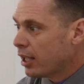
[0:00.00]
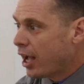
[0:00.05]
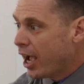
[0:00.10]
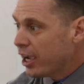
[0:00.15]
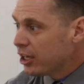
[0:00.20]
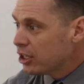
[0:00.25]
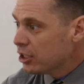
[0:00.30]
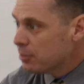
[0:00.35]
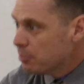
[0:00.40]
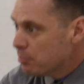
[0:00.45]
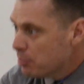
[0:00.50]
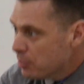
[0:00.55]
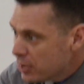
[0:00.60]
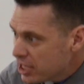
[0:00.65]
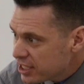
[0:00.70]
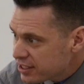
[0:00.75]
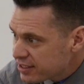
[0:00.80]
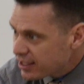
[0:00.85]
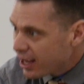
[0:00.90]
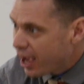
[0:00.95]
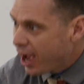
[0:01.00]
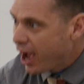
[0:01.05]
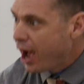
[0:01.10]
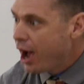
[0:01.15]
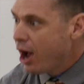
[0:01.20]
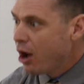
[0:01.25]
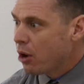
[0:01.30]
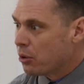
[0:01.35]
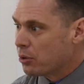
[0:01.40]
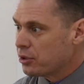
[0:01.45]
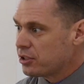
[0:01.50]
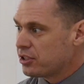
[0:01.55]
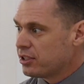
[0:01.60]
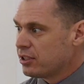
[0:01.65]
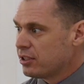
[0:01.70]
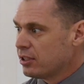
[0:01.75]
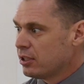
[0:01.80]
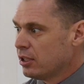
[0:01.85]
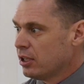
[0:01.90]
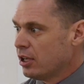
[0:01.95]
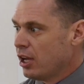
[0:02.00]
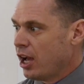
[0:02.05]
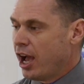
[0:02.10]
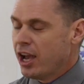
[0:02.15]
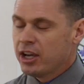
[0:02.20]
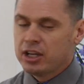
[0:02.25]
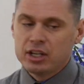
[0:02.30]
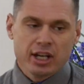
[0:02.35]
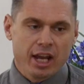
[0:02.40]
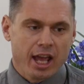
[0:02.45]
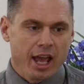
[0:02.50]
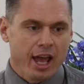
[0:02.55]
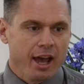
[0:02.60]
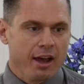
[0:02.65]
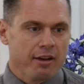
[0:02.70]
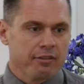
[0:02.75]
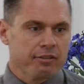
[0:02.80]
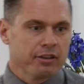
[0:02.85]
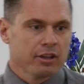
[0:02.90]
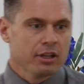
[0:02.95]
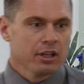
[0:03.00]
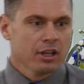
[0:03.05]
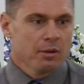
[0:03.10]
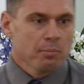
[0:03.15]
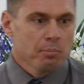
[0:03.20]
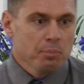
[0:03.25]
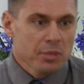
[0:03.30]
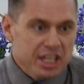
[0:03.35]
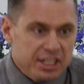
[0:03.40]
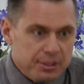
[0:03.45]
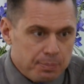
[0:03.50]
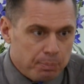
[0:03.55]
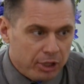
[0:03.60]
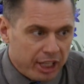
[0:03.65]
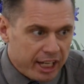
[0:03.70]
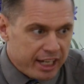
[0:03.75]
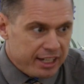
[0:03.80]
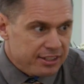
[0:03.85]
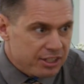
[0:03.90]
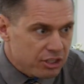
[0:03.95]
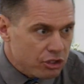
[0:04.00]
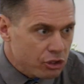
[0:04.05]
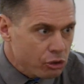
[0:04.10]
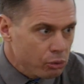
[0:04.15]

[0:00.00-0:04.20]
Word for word: I could miss out. I could have misplaced